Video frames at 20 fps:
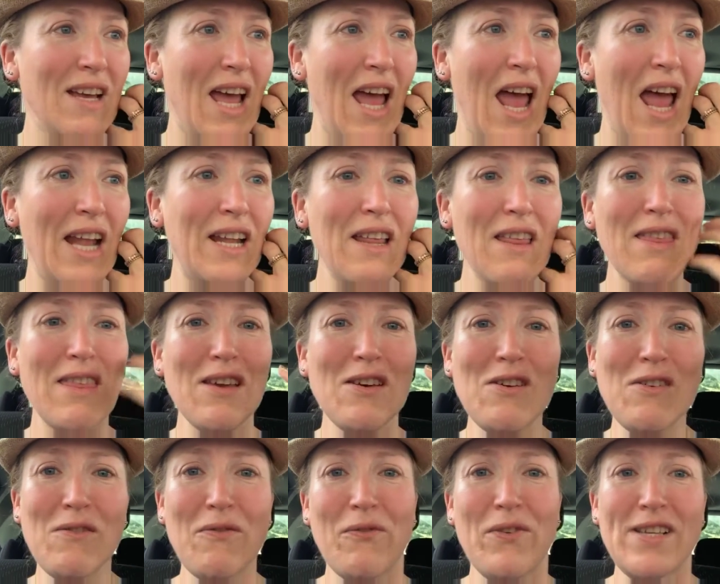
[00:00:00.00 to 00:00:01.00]

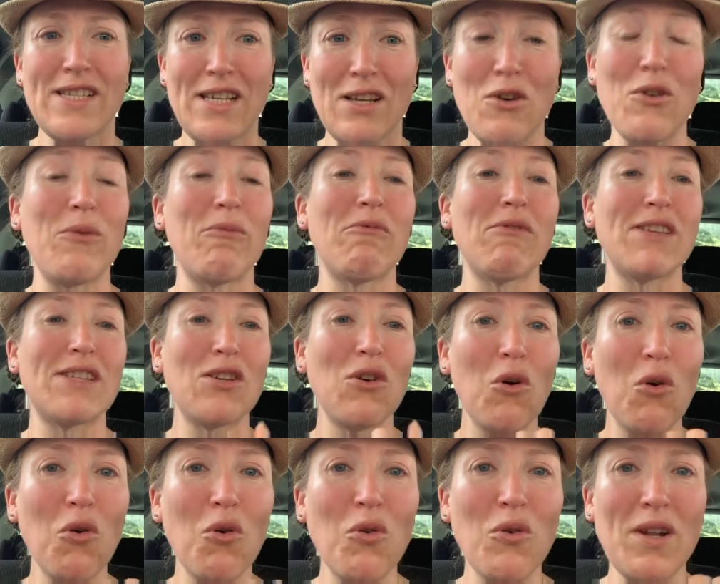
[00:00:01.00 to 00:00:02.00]
anything physical. It was
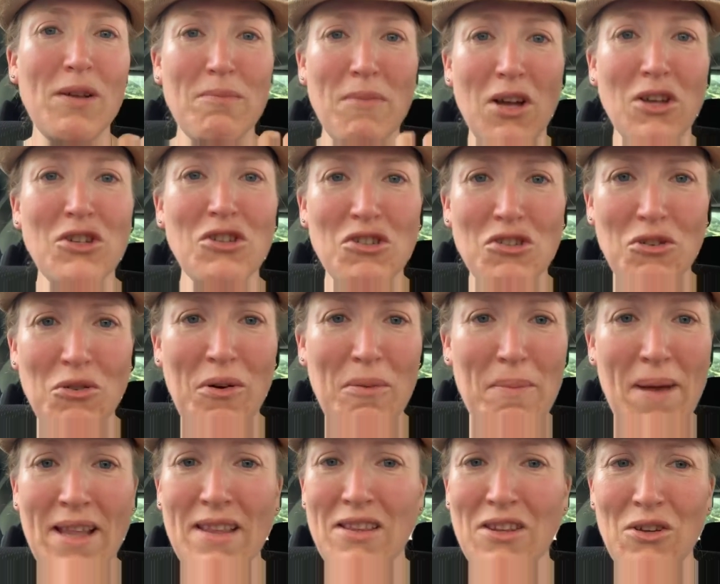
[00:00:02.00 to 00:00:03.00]
all emotional
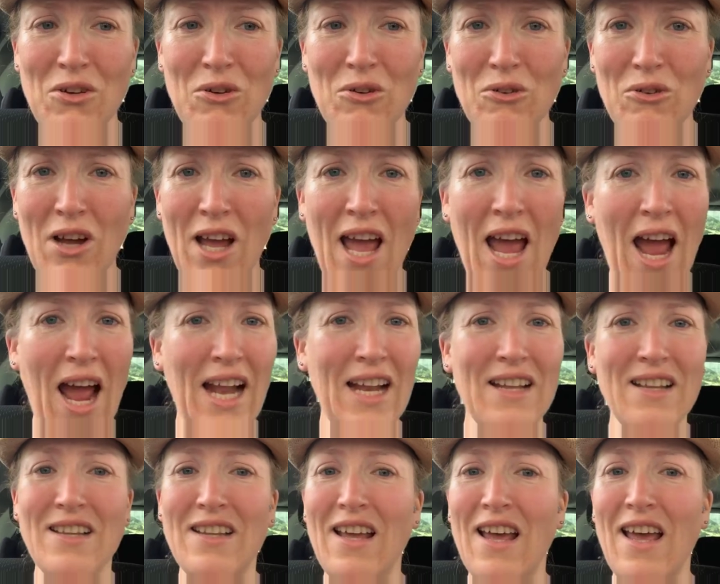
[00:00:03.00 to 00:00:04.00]
and mental.
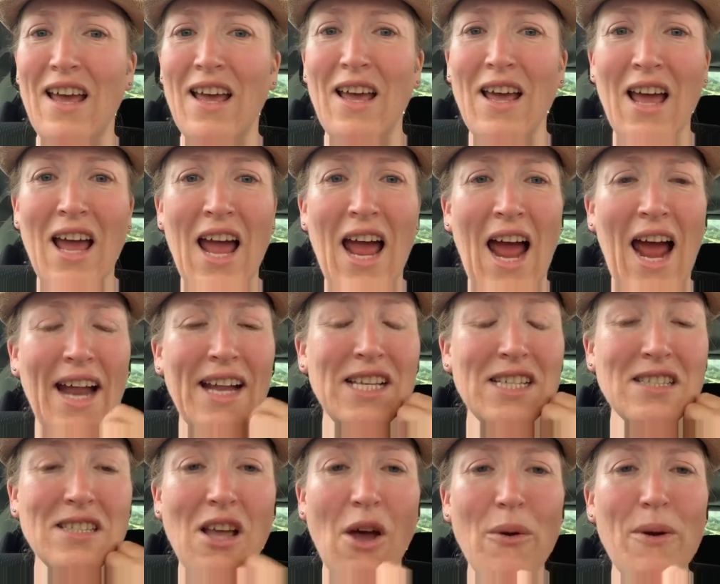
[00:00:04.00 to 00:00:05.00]
And
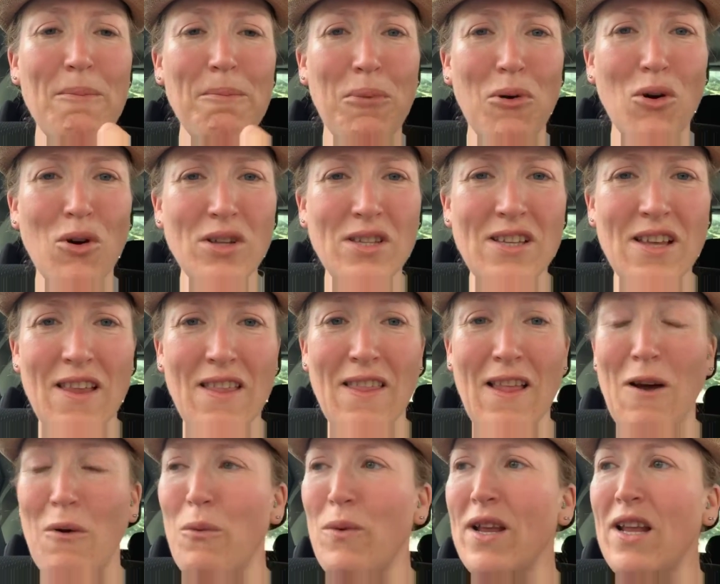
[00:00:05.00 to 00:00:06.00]
it's so important
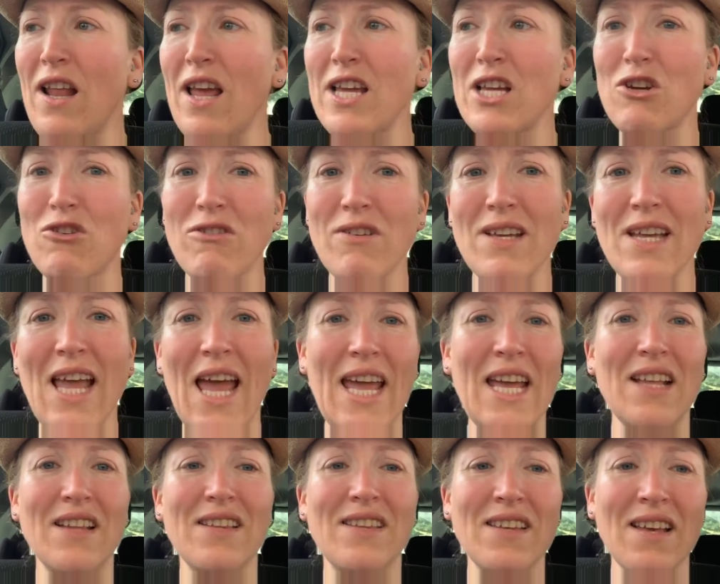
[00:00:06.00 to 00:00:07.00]
that we, like,
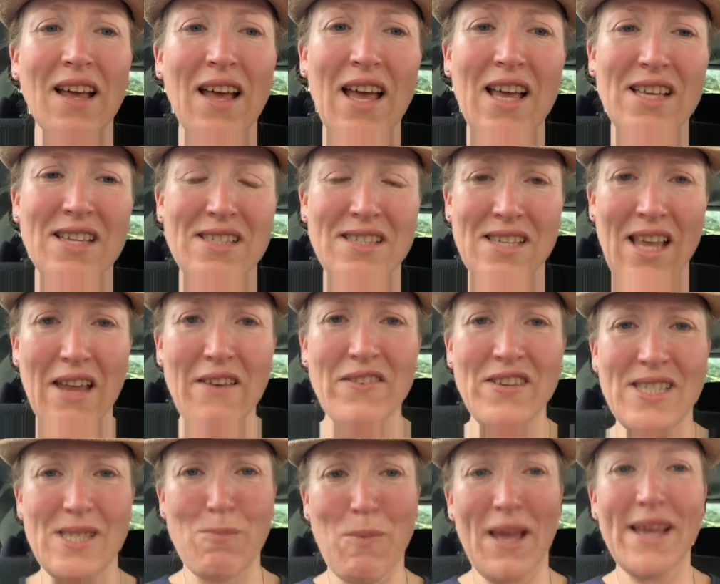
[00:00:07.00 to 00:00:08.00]
create safe
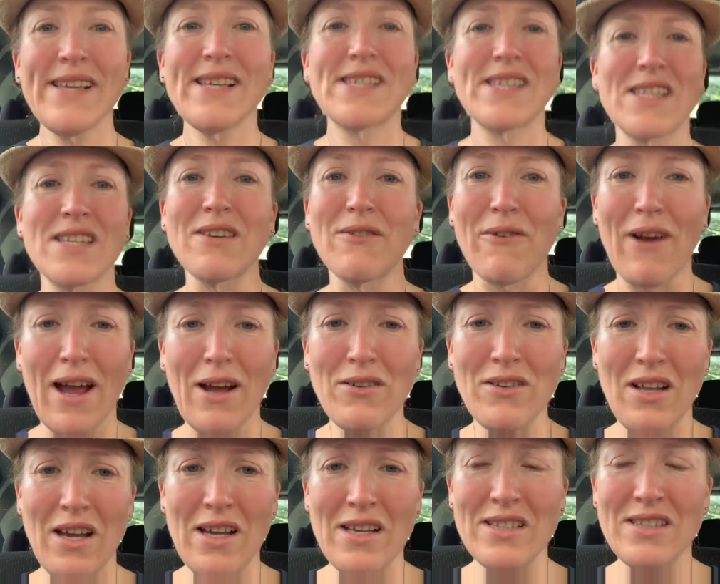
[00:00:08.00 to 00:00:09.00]
spaces
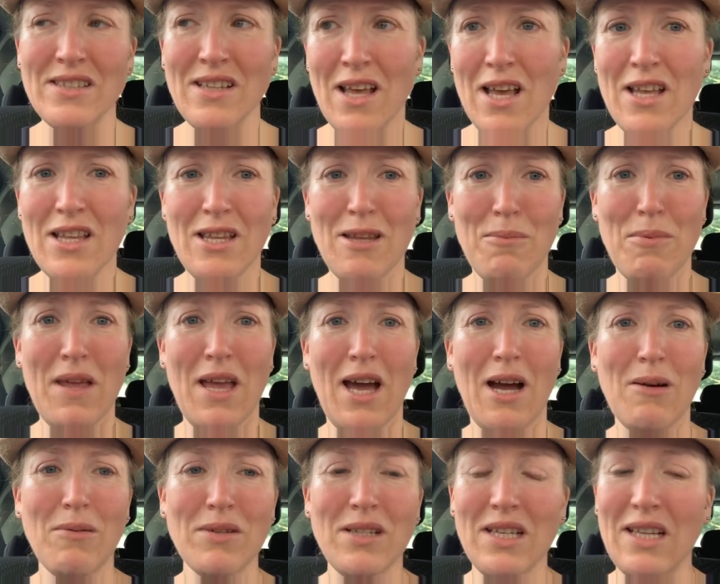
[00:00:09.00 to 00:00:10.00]
around us to be
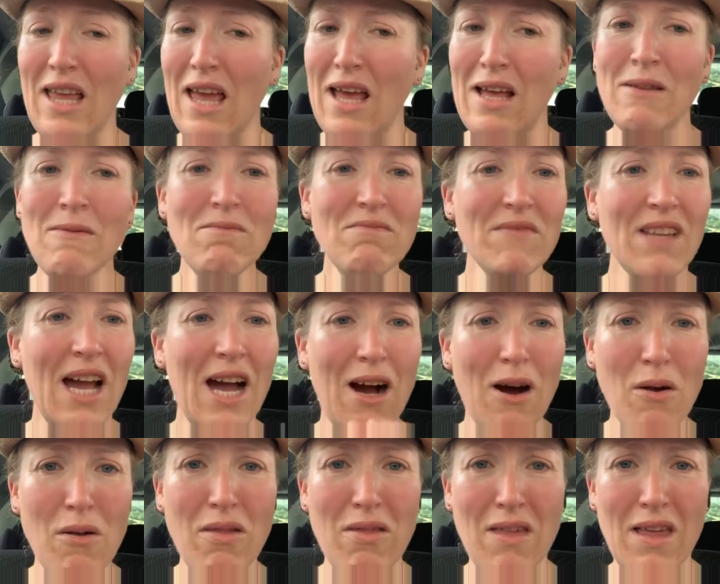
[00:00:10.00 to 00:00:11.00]
able to get
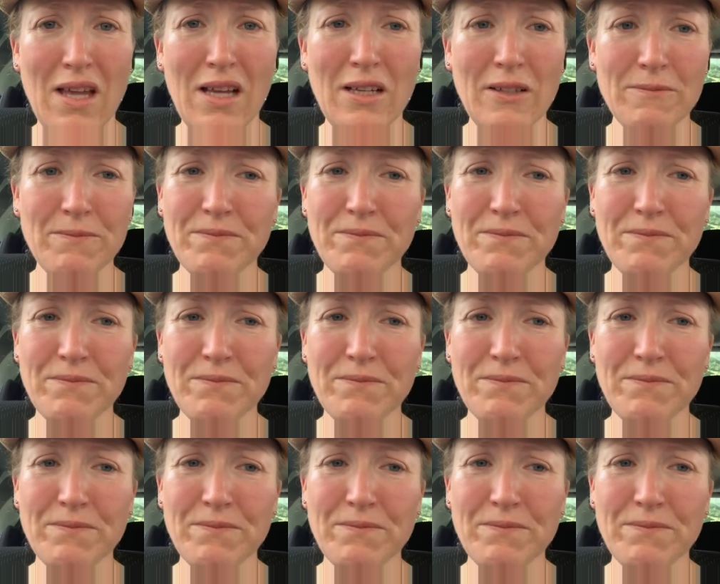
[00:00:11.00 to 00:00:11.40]
healthy